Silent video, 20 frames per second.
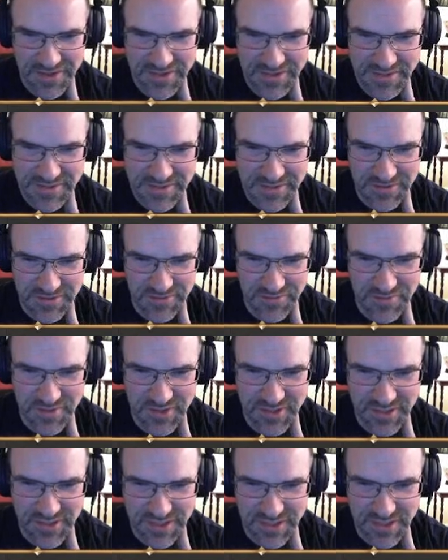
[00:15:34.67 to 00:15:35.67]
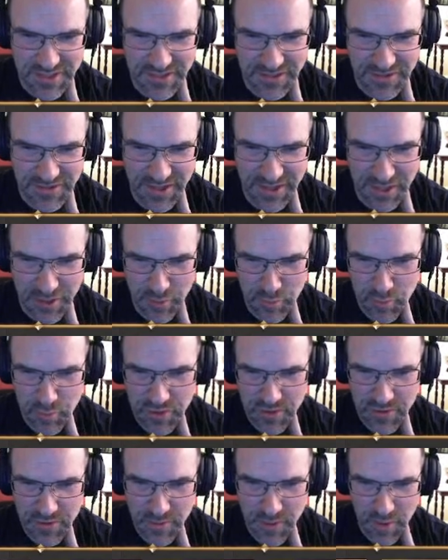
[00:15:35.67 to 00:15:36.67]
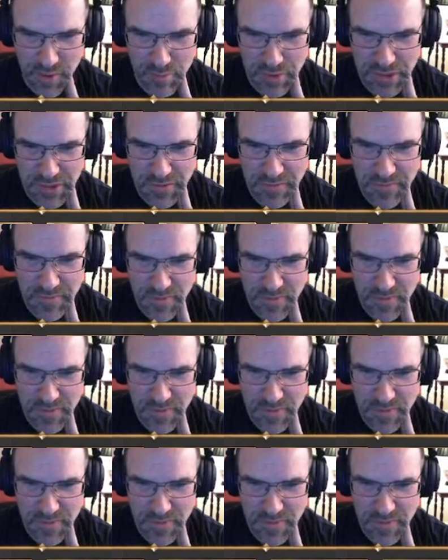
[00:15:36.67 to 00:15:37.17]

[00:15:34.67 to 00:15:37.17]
So we need to clean that up a bit.